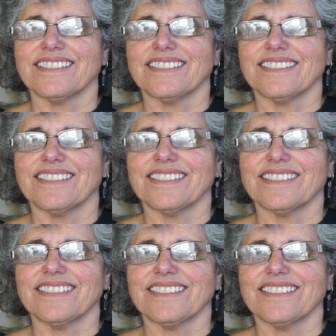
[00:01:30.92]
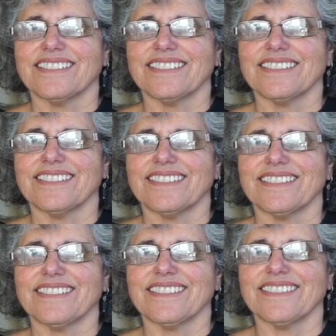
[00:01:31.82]

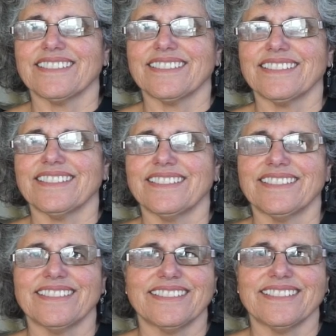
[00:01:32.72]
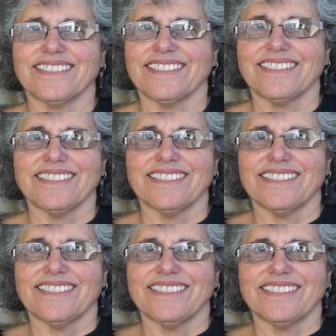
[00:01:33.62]

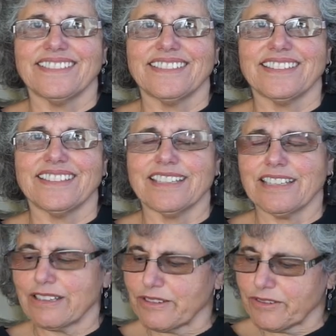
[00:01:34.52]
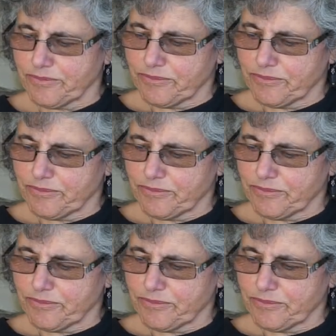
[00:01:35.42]
The person shown says nothing.